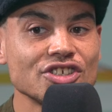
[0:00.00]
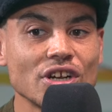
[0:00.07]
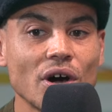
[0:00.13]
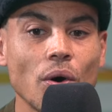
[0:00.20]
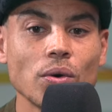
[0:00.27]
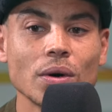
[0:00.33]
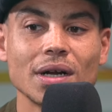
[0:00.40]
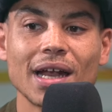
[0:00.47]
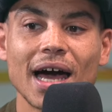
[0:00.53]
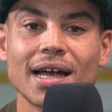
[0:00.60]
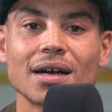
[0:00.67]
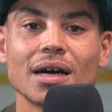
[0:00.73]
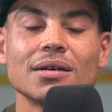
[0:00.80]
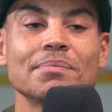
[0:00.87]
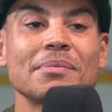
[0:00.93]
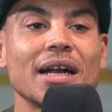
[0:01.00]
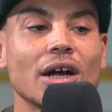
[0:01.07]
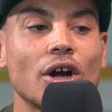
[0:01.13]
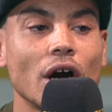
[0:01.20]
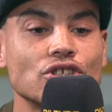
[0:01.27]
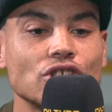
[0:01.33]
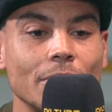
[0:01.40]
I
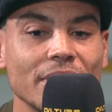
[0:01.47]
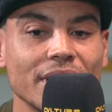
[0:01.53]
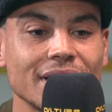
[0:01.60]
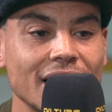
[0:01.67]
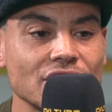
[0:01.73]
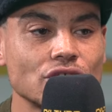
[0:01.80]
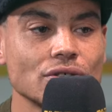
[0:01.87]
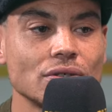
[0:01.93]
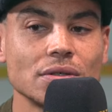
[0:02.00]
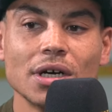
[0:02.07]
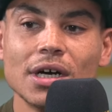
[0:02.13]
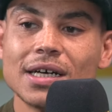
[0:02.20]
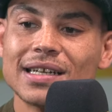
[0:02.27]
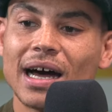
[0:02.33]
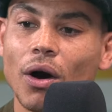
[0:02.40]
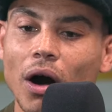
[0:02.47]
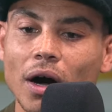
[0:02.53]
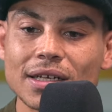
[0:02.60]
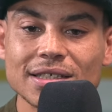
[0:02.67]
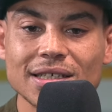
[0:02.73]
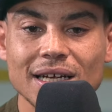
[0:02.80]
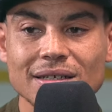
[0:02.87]
got a job at the National. Now,
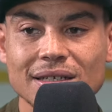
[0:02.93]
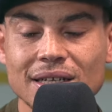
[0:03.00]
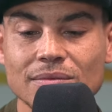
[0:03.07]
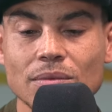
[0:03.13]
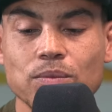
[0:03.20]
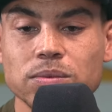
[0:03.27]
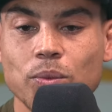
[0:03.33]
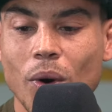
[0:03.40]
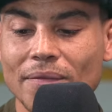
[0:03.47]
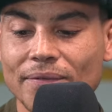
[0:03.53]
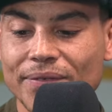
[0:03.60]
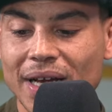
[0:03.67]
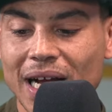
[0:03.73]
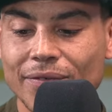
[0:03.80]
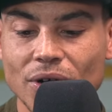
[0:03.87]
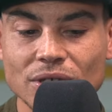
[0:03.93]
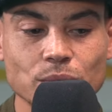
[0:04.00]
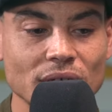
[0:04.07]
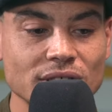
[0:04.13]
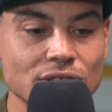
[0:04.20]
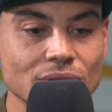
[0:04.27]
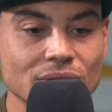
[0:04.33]
the one thing I've always
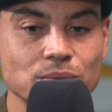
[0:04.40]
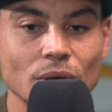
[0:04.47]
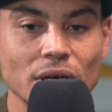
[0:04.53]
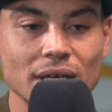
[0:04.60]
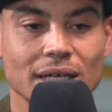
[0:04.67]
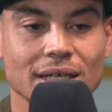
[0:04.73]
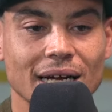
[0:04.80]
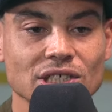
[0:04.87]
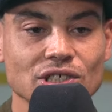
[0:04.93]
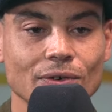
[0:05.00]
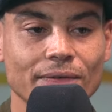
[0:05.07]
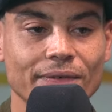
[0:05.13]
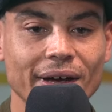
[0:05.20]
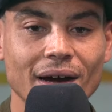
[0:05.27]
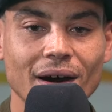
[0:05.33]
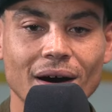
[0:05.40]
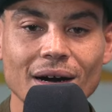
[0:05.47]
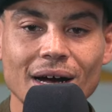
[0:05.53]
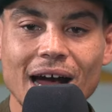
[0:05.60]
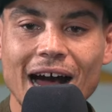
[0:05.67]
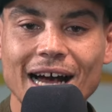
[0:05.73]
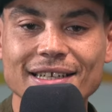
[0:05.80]
wanted to do is work at the National Theatre.
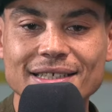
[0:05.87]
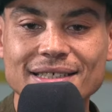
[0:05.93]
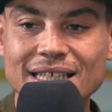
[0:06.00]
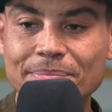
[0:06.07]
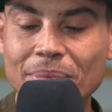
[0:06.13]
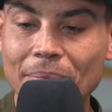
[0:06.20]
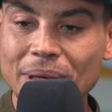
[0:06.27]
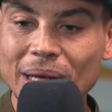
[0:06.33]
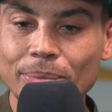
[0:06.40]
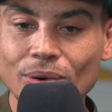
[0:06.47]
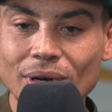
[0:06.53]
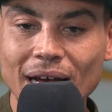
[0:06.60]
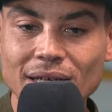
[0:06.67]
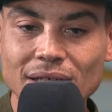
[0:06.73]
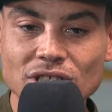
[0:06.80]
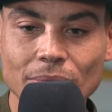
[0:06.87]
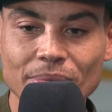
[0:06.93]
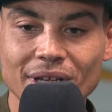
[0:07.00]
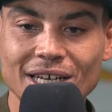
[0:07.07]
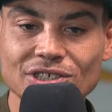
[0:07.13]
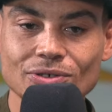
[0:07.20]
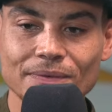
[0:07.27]
And you see when people get the job at
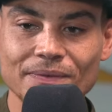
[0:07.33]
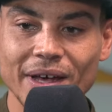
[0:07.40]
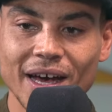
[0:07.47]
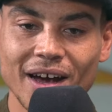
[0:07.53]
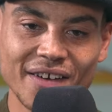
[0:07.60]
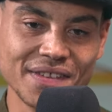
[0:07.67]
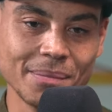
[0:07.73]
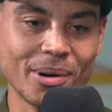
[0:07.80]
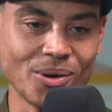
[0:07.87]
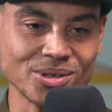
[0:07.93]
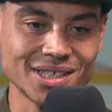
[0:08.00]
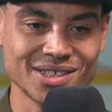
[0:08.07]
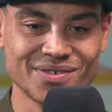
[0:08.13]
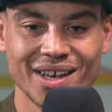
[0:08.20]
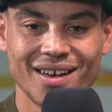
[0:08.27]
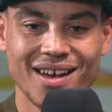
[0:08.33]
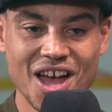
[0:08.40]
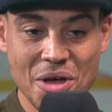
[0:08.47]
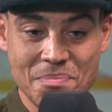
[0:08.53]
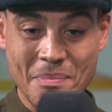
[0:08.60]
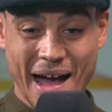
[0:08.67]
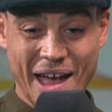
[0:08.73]
the National Theatre and they post this thing,
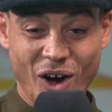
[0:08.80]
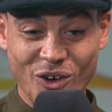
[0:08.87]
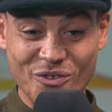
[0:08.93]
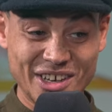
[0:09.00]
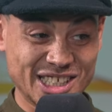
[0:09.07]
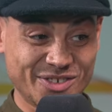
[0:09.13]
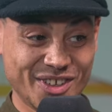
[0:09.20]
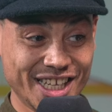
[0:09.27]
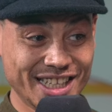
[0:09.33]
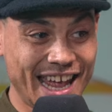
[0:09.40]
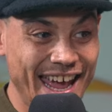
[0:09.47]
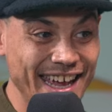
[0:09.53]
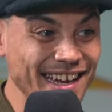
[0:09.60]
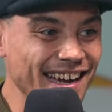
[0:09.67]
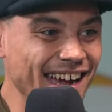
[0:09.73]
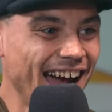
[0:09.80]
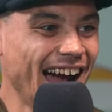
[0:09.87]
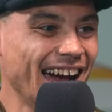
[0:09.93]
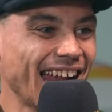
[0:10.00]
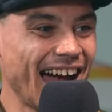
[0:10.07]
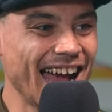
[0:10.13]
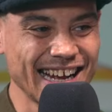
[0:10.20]
my office for the day,
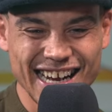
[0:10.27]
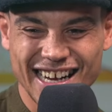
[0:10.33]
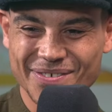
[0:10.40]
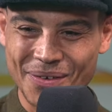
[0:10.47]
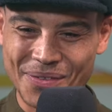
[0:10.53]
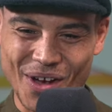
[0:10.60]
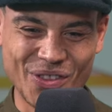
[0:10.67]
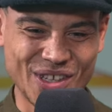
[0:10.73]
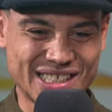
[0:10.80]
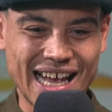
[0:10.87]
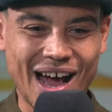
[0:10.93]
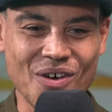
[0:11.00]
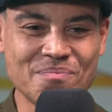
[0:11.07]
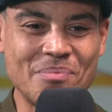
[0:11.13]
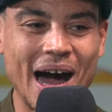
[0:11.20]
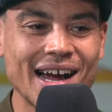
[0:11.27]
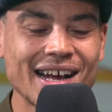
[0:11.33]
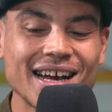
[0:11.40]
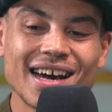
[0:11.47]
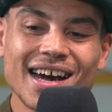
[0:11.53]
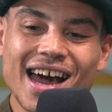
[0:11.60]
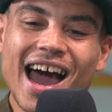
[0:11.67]
and if I'm on the South Bank,
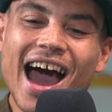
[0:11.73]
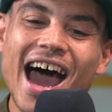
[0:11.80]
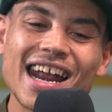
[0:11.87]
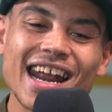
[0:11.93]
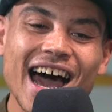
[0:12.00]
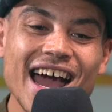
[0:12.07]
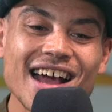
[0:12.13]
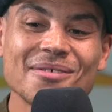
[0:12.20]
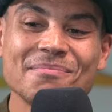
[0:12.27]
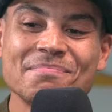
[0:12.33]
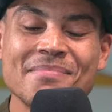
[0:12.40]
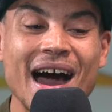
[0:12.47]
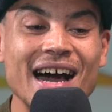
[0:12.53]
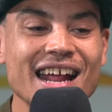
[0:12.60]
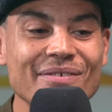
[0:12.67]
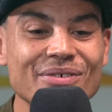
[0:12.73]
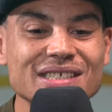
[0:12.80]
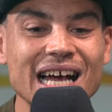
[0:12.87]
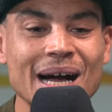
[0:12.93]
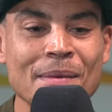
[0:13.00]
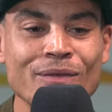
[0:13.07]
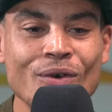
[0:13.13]
and man, every
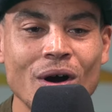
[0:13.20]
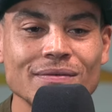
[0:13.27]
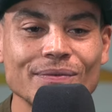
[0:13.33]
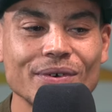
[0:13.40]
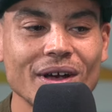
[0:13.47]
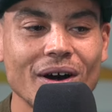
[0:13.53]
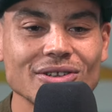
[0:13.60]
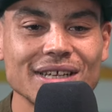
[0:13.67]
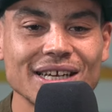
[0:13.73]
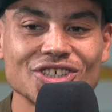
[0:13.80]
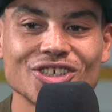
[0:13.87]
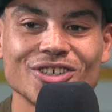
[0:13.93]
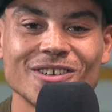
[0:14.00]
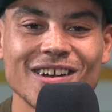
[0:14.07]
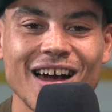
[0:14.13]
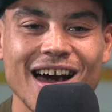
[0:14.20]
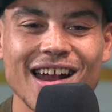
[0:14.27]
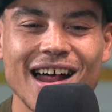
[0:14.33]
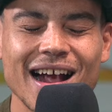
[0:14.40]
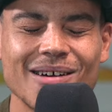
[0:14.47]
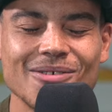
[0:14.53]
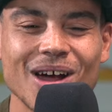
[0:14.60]
time I've gone for the audition, and
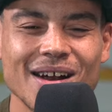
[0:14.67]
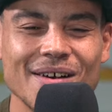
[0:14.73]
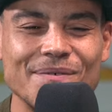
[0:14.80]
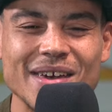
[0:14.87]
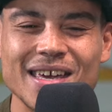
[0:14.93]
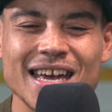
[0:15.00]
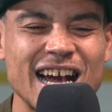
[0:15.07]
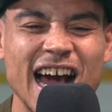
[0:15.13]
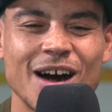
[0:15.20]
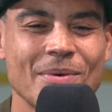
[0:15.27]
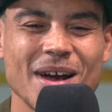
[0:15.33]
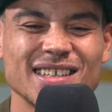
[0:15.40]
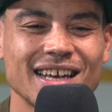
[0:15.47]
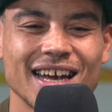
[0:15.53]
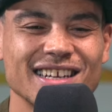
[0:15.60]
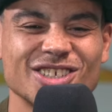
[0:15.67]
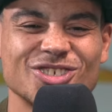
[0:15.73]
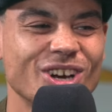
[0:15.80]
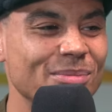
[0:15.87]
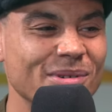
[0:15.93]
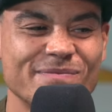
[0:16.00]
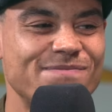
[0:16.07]
I'm thinking, can't wait to get this
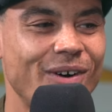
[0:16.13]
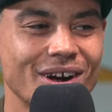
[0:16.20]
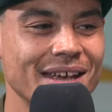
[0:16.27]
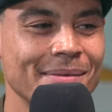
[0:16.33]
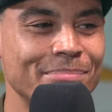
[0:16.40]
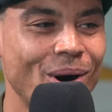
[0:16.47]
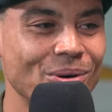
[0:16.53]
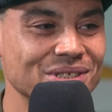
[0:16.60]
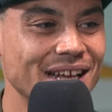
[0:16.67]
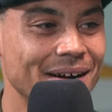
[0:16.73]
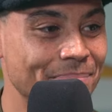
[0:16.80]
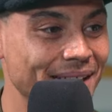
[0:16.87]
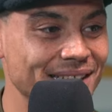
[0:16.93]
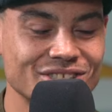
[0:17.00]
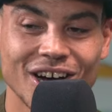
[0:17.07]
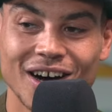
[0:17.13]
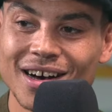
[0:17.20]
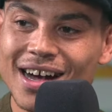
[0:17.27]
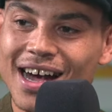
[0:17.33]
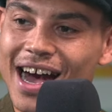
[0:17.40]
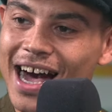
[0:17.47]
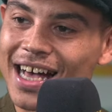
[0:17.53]
job and fucking post that picture.
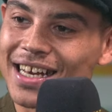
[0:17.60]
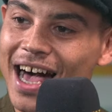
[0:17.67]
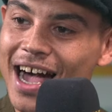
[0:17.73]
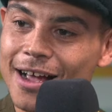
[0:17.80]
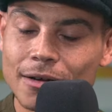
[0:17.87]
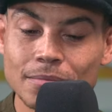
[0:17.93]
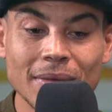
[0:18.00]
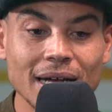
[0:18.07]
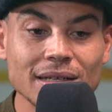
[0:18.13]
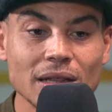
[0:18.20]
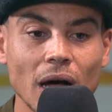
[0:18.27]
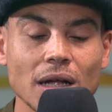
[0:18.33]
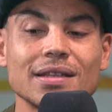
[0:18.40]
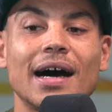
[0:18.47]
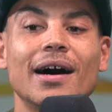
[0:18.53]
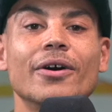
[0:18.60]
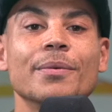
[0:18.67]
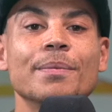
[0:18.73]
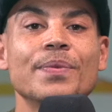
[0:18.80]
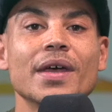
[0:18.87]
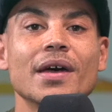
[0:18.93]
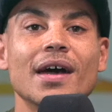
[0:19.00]
And man,
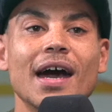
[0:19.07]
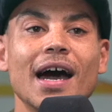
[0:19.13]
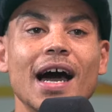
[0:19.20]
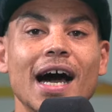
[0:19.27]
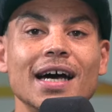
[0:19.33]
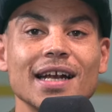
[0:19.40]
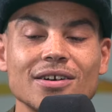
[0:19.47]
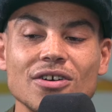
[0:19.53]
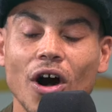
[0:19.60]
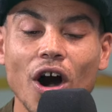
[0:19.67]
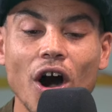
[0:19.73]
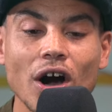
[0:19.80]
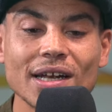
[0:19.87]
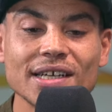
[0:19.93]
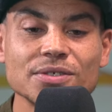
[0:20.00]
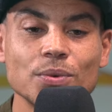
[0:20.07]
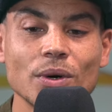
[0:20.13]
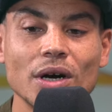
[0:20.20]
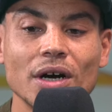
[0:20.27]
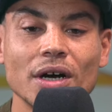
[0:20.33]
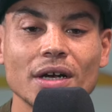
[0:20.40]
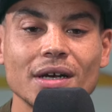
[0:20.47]
lockdown, and I got all this
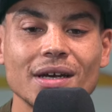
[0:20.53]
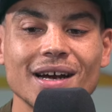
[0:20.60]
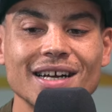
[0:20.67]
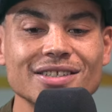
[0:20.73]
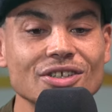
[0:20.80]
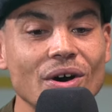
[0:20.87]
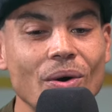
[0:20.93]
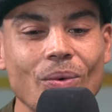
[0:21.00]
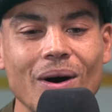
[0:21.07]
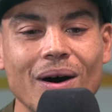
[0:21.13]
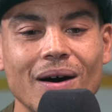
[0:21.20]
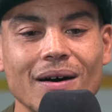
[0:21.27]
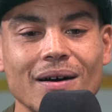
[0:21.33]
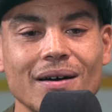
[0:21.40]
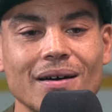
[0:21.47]
work, and you know what?